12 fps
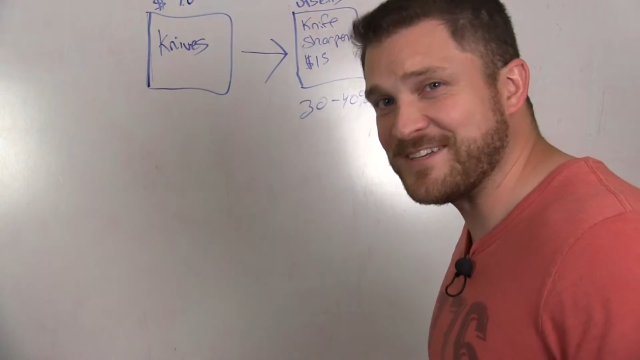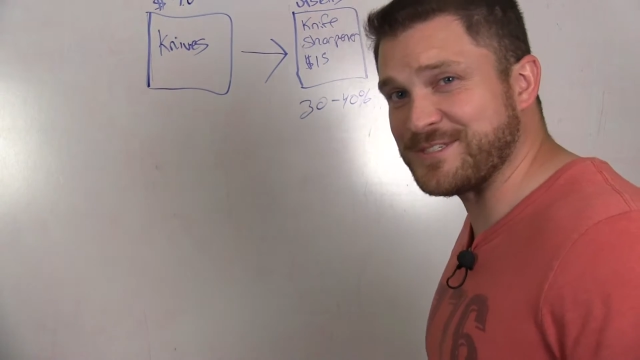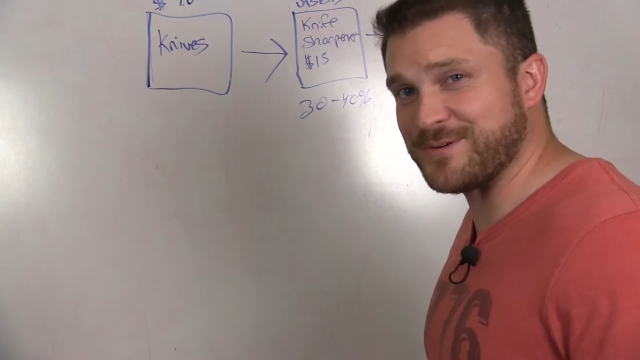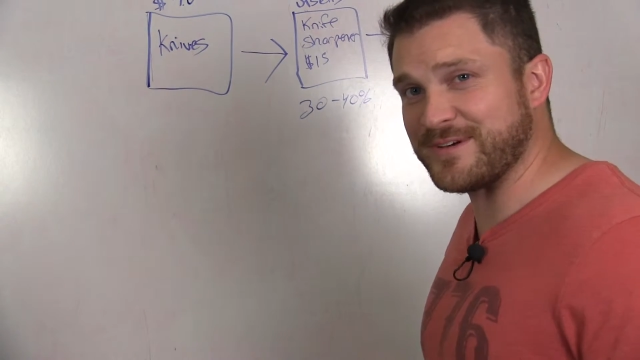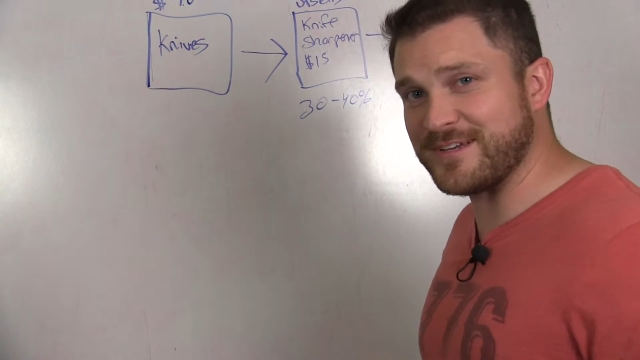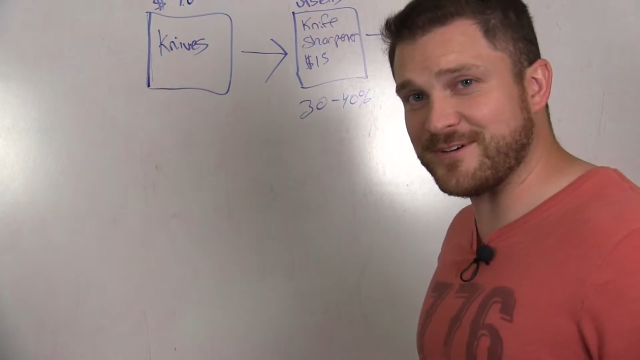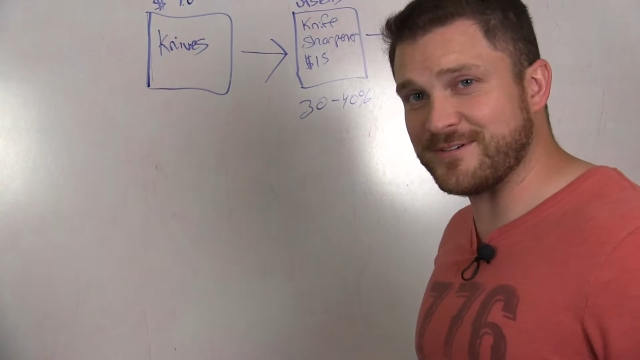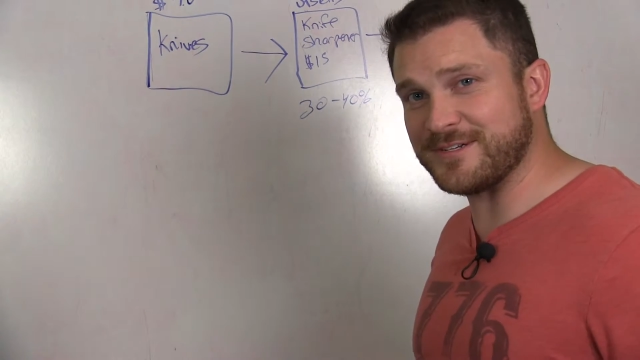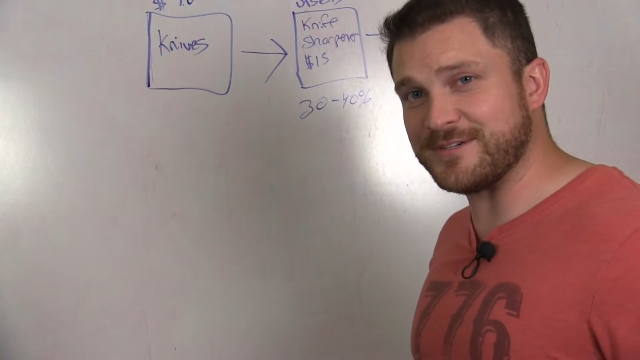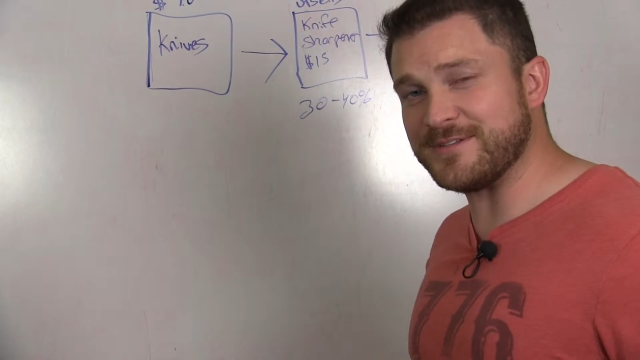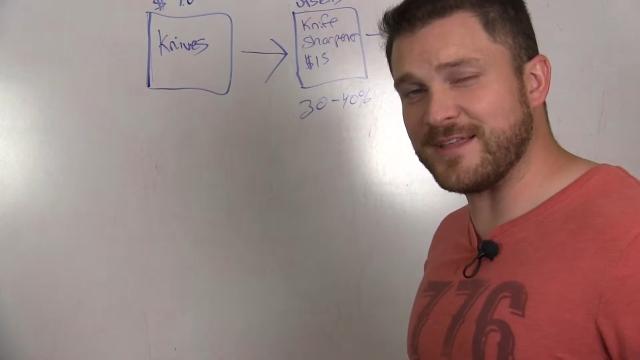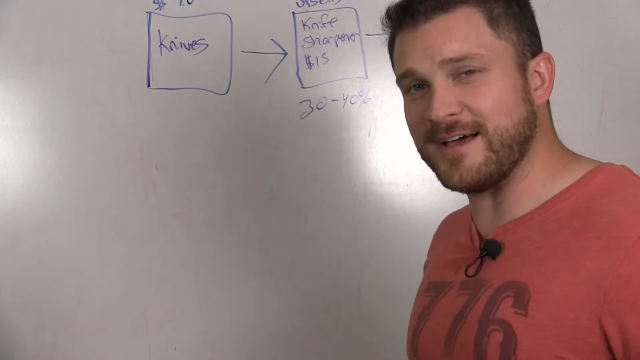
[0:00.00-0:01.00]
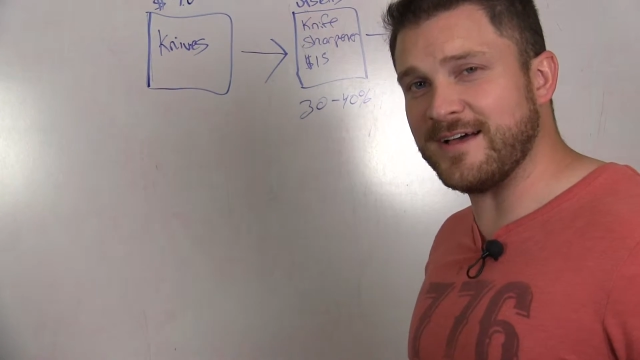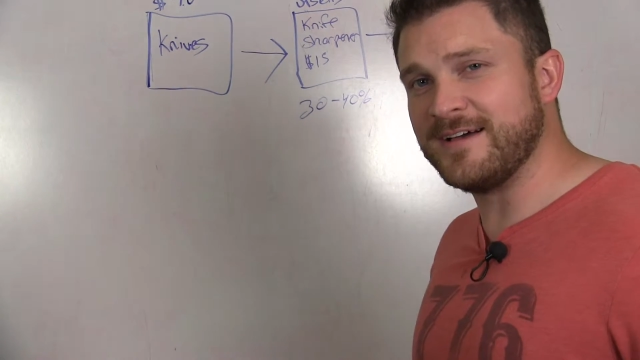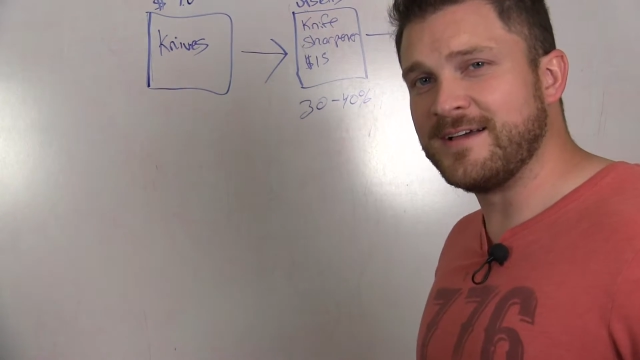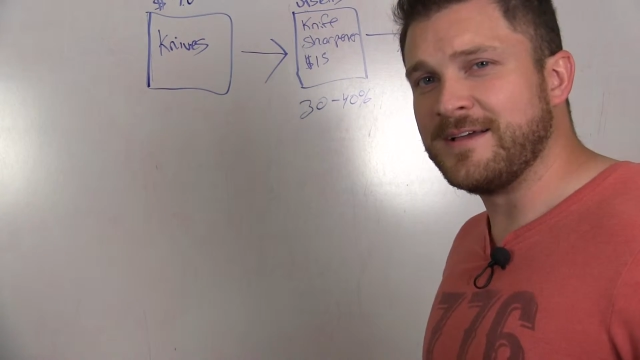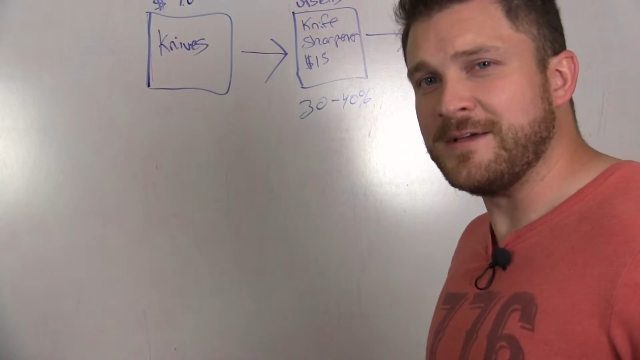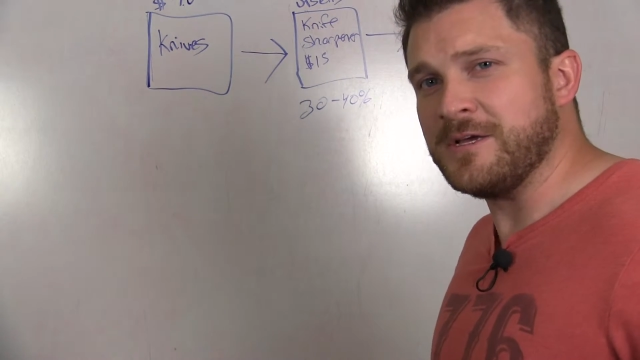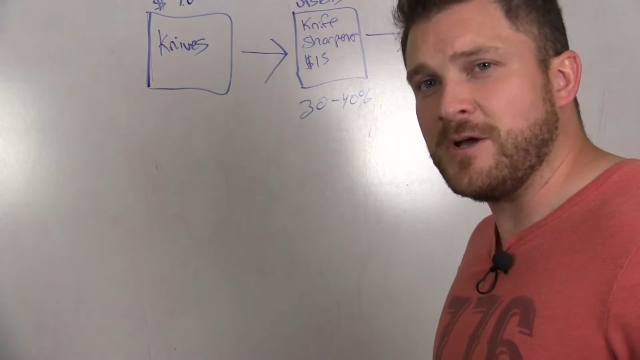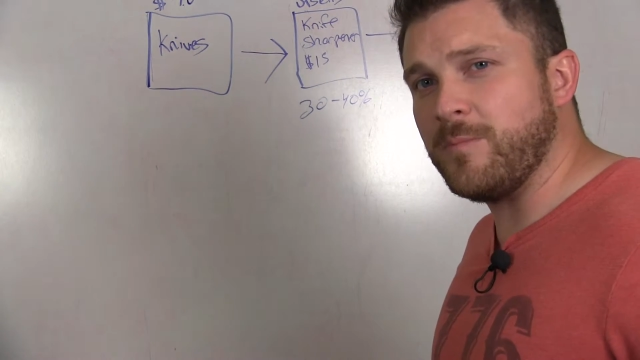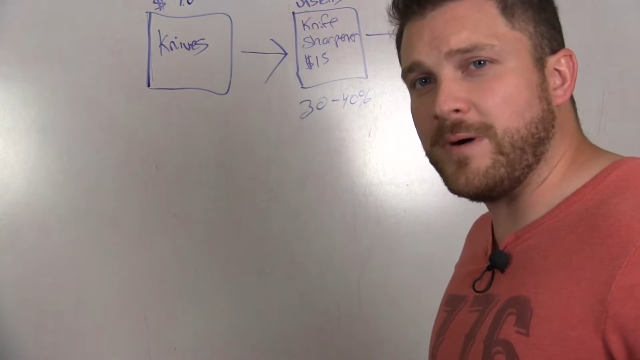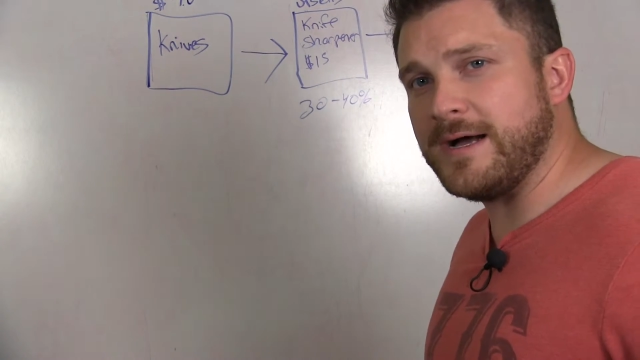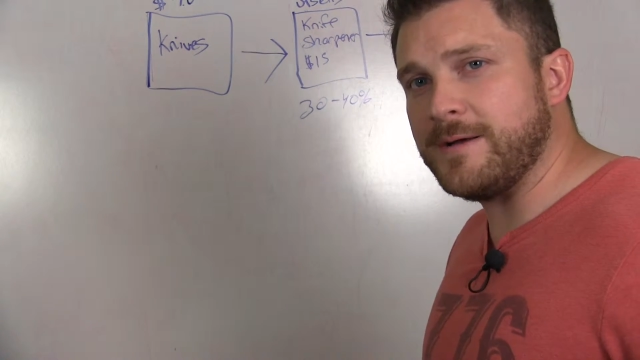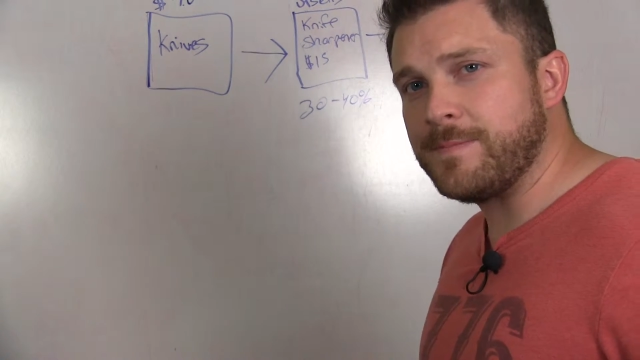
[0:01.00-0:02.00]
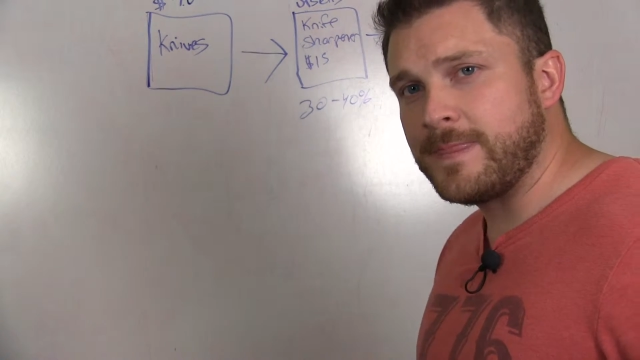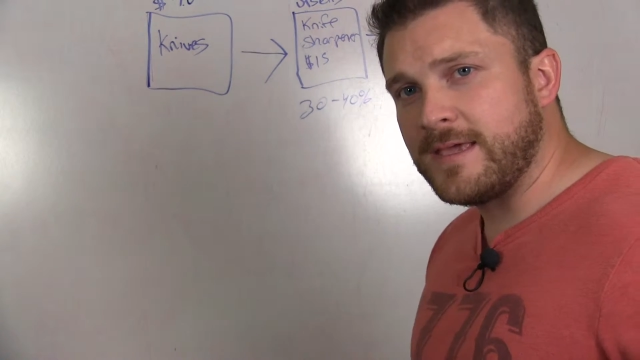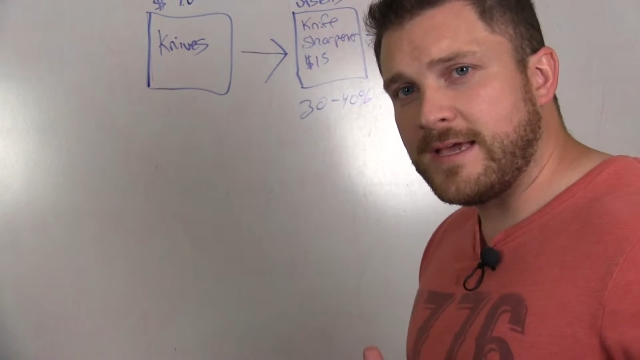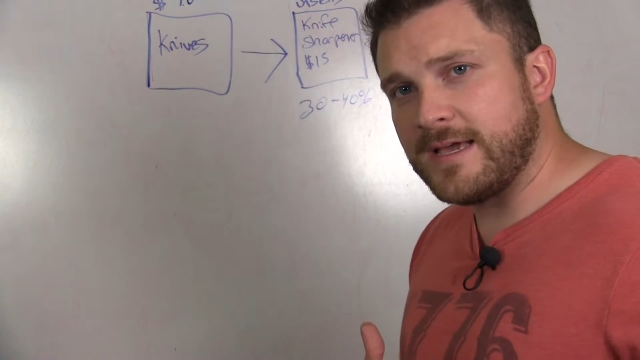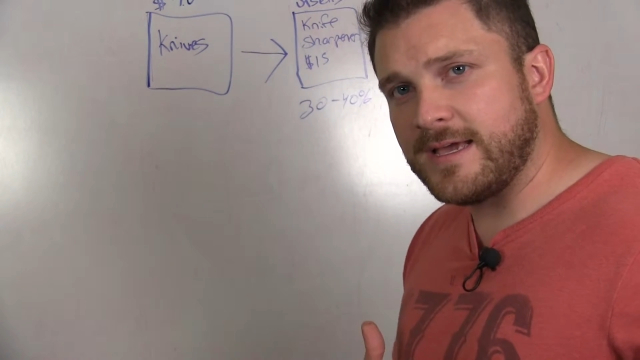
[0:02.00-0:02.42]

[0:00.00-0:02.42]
So we don't do that. But